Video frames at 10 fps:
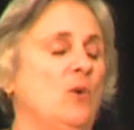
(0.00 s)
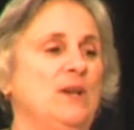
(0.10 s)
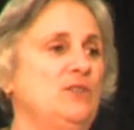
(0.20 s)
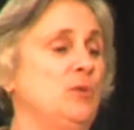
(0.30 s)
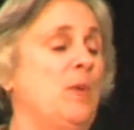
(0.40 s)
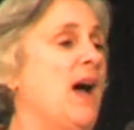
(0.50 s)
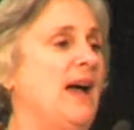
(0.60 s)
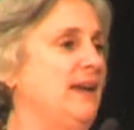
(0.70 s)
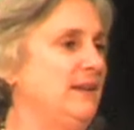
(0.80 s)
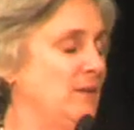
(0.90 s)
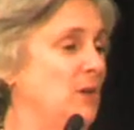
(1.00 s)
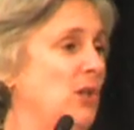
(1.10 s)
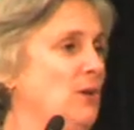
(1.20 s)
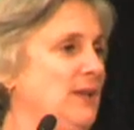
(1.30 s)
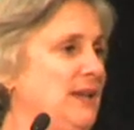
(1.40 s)
going to buy
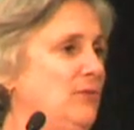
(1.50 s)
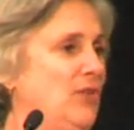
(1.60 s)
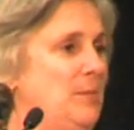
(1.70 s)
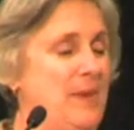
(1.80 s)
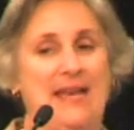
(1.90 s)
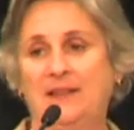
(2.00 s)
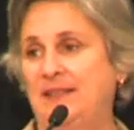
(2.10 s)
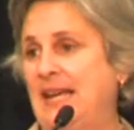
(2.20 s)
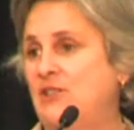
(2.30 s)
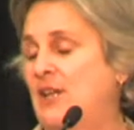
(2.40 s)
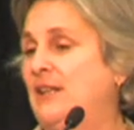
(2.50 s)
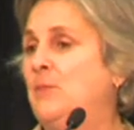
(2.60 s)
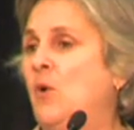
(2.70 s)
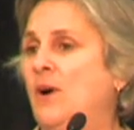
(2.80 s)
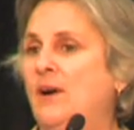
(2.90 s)
clothing from Bangladesh
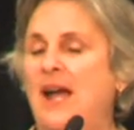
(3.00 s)
anymore?